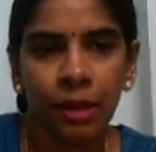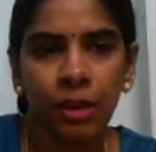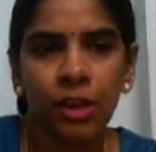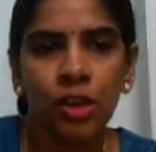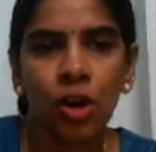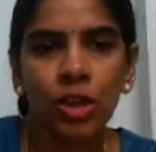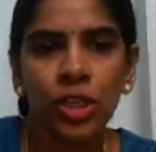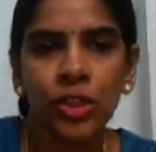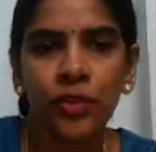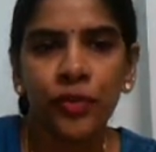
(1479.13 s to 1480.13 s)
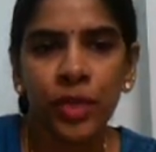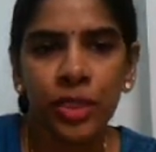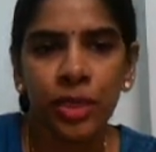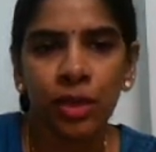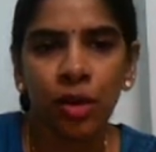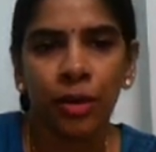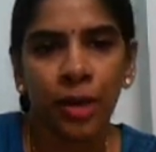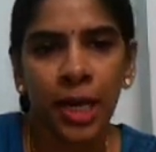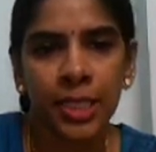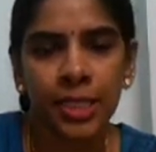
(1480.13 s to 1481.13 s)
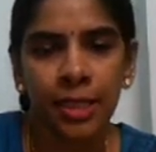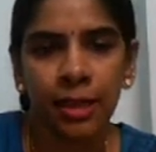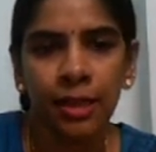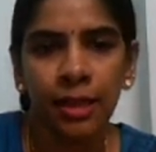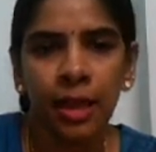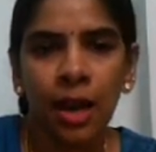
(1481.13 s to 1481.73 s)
In order to filter on large scale,